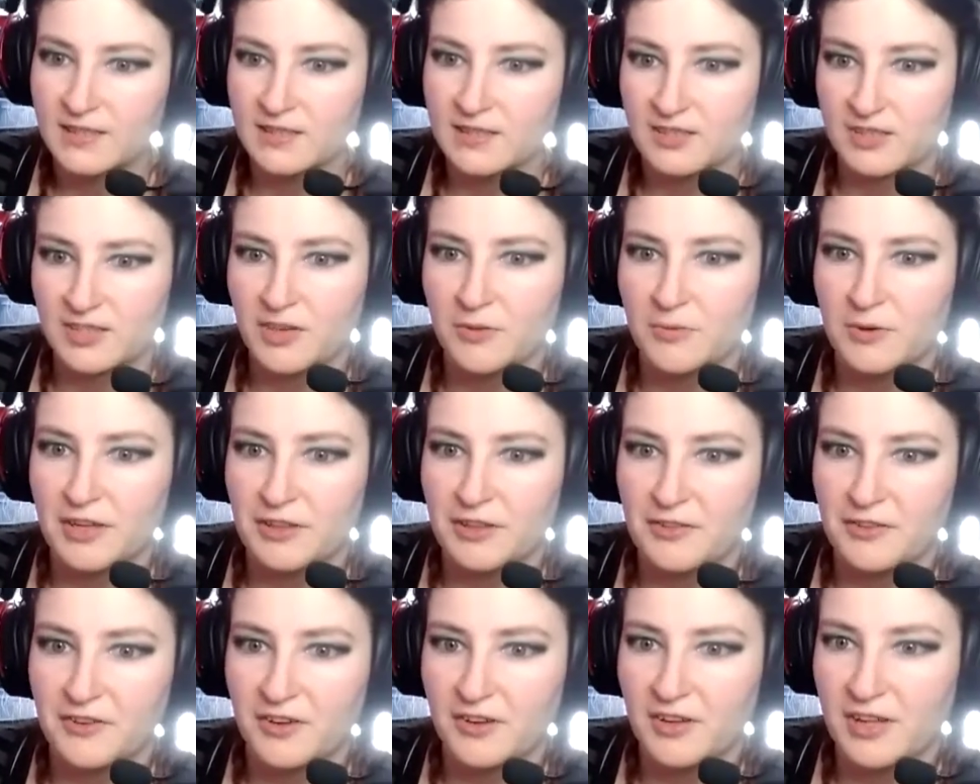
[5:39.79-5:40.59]
So I
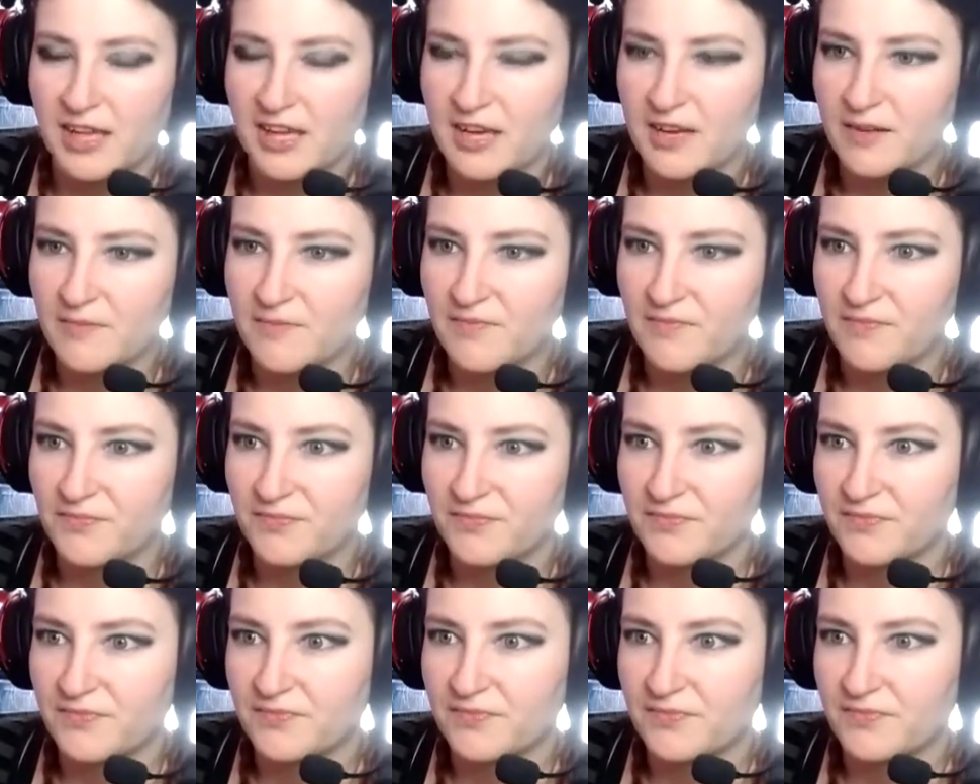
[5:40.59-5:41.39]
thought,
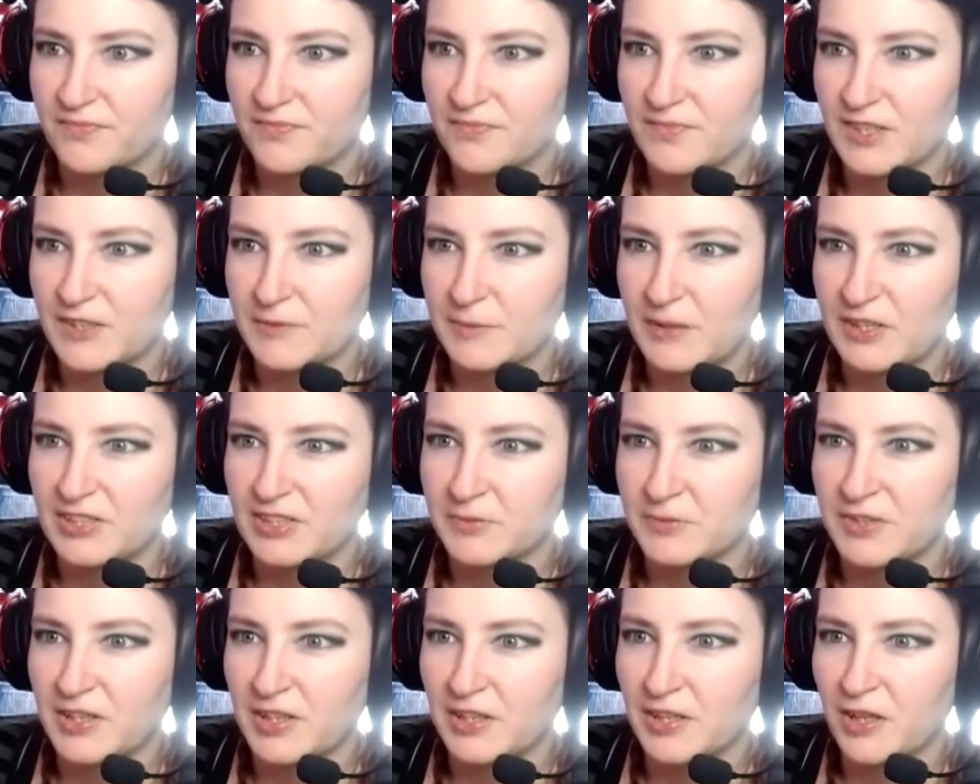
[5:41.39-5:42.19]

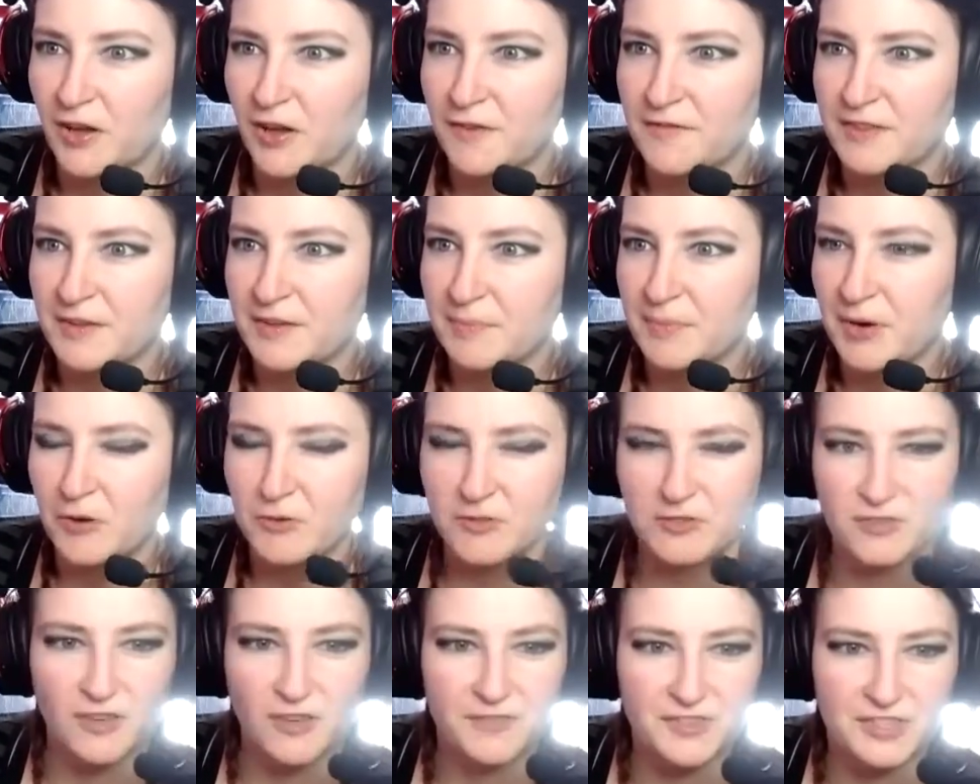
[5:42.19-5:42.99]
especially with a lot of the
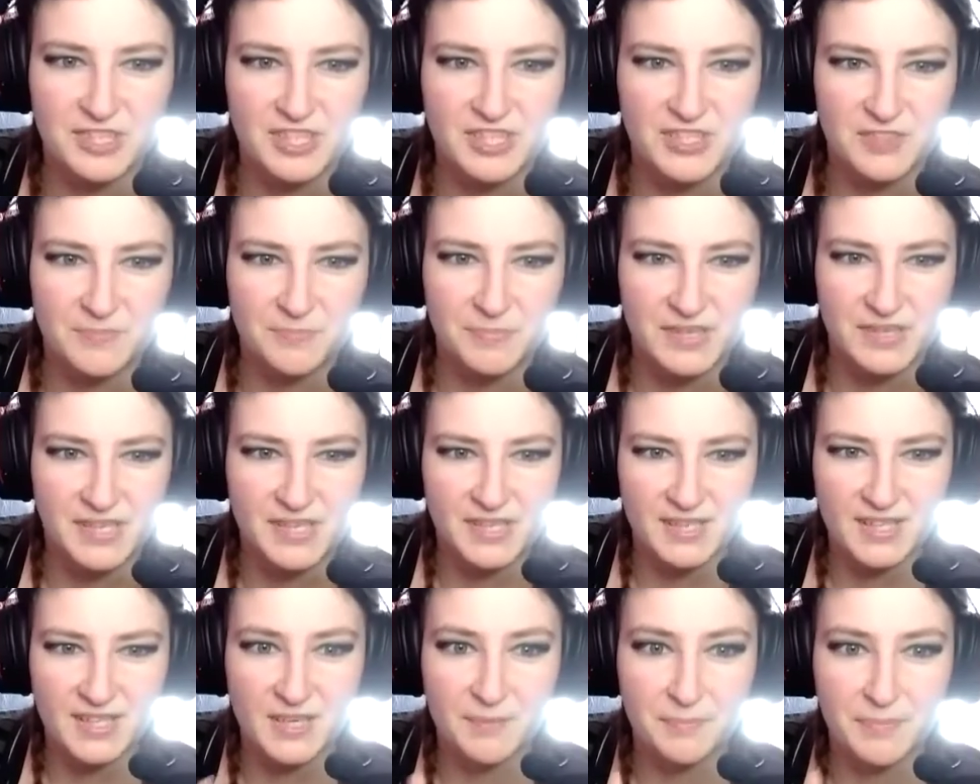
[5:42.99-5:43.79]
post offices
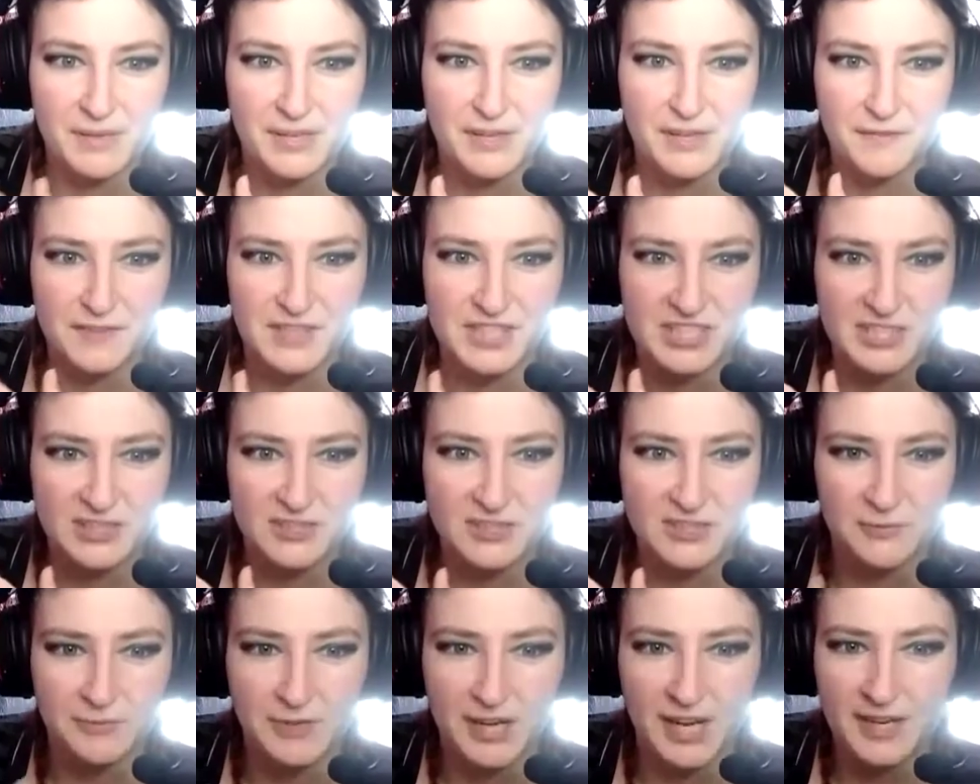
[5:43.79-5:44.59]
being in a bit of a
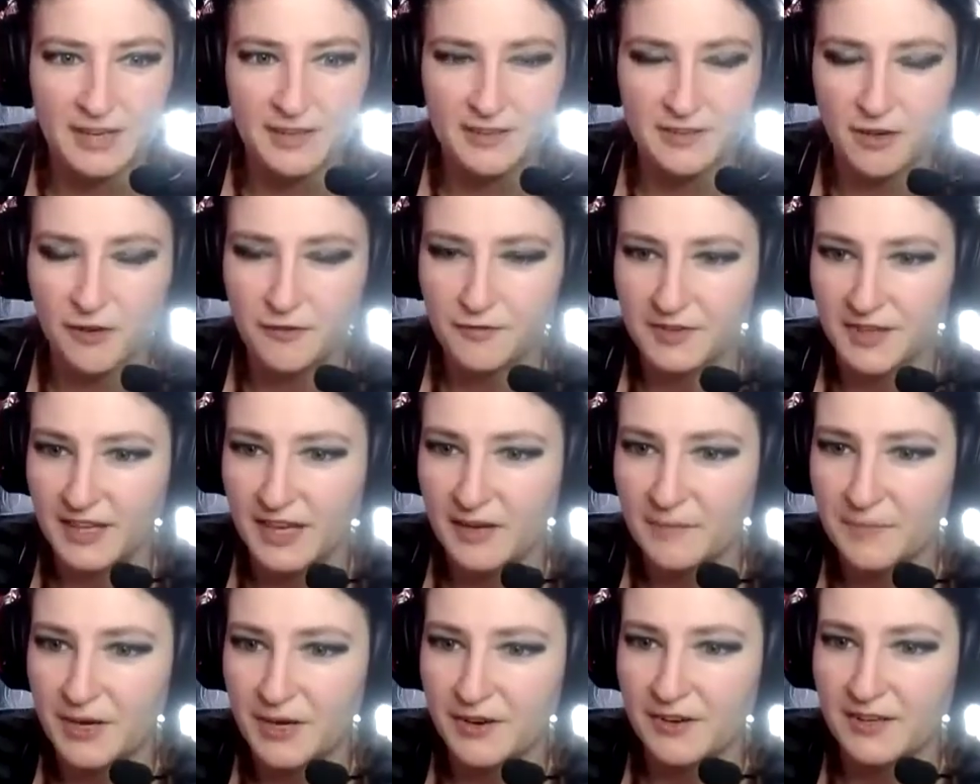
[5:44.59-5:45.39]
disarray over
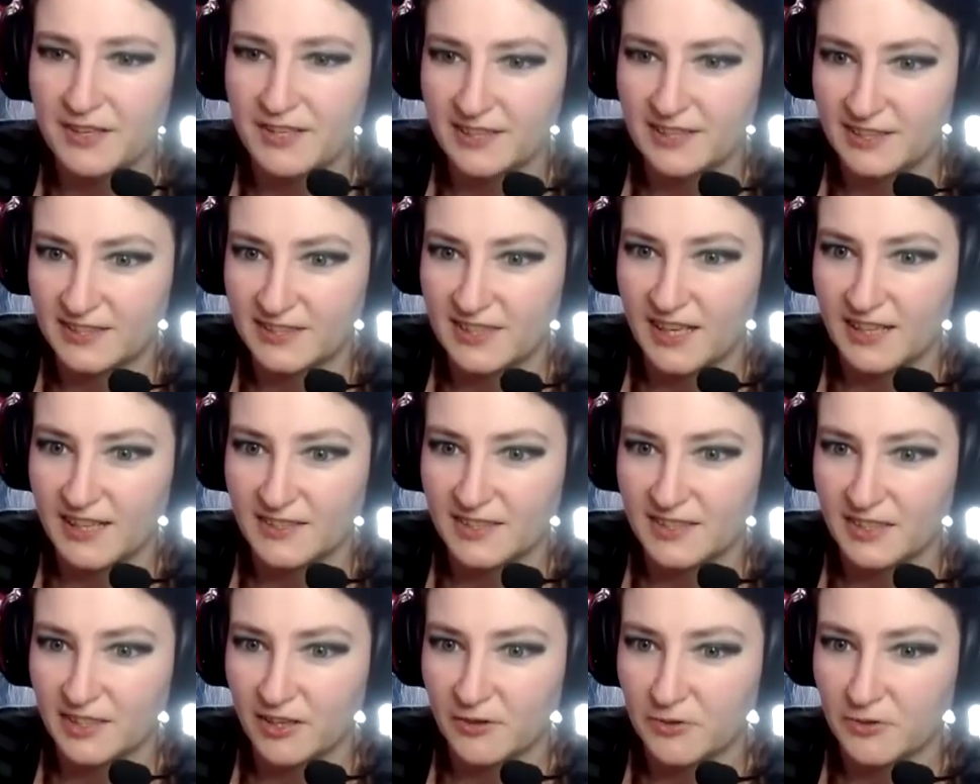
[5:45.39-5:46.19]
that period, I decided
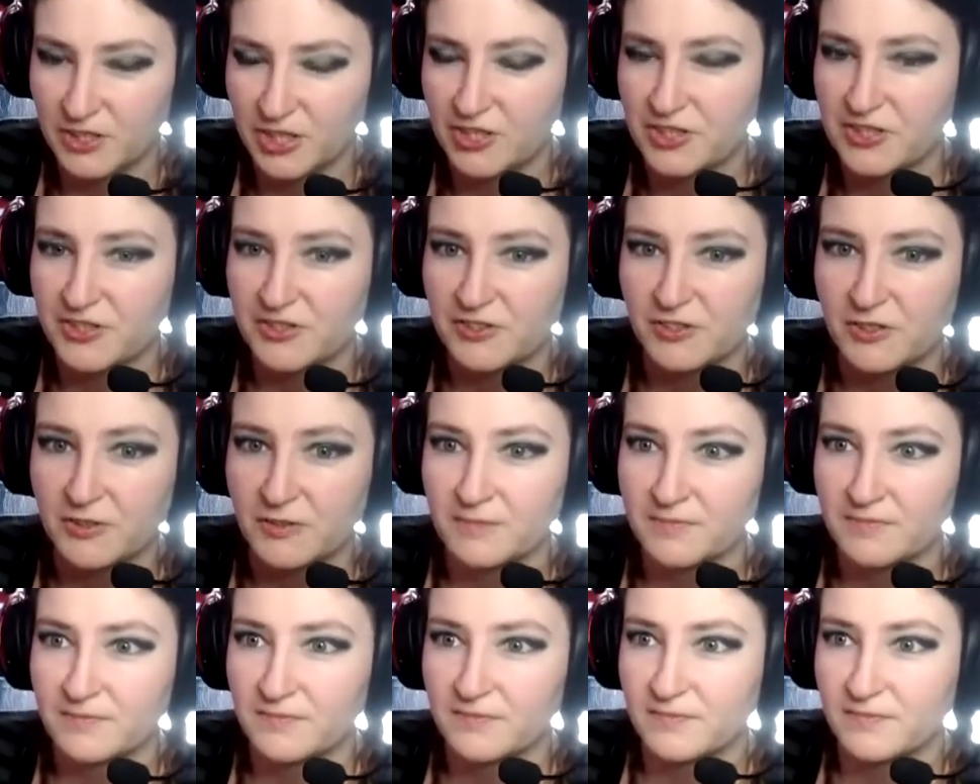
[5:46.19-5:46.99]
to go digital,